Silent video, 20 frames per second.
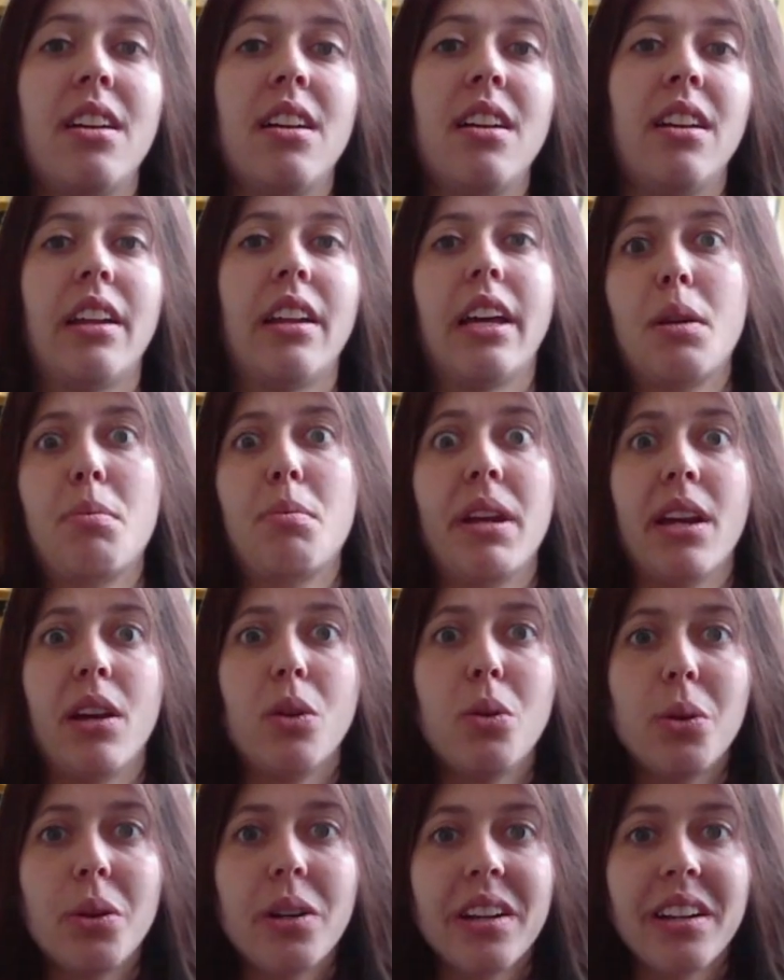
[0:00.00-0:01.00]
like being
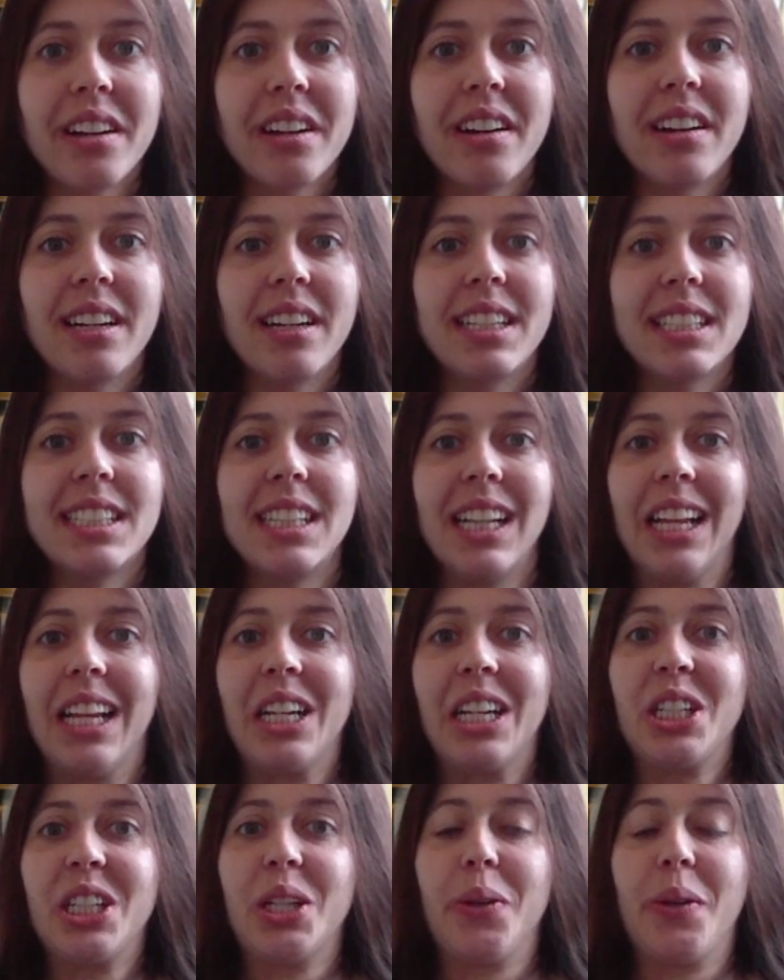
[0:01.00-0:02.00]
organized, like
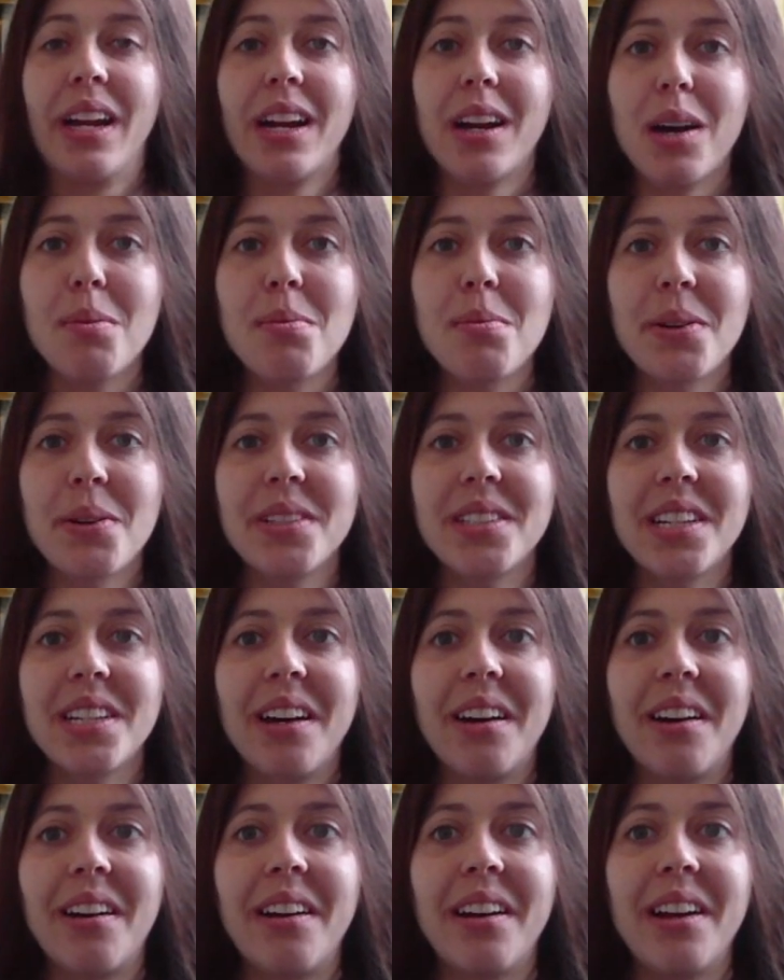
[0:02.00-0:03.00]
showing up on
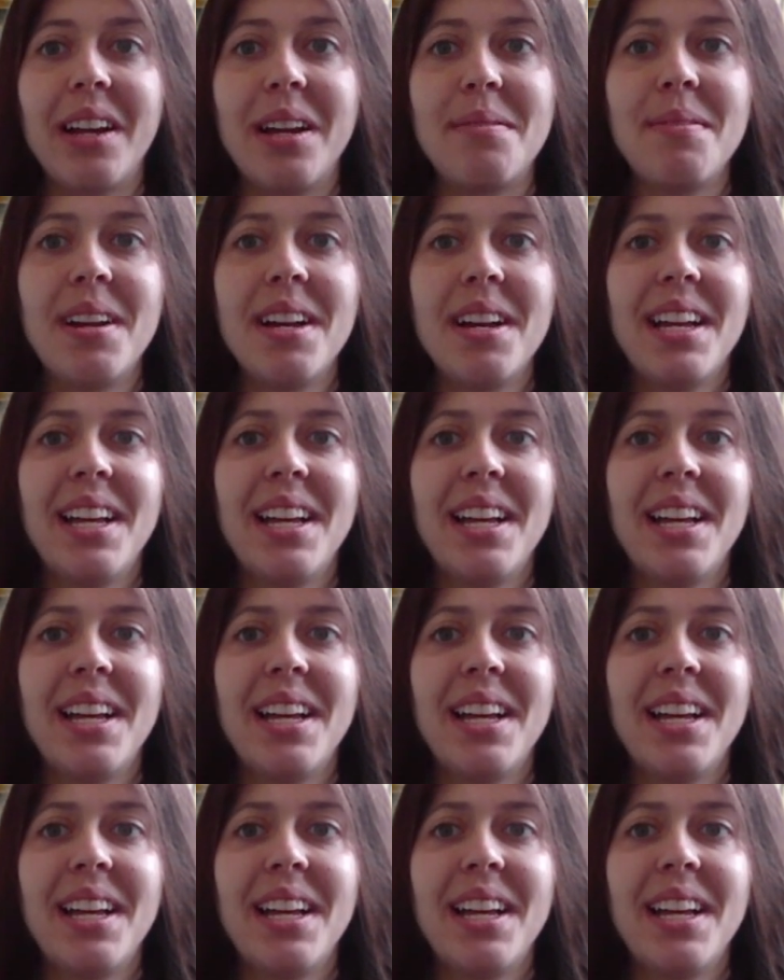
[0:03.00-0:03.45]
time,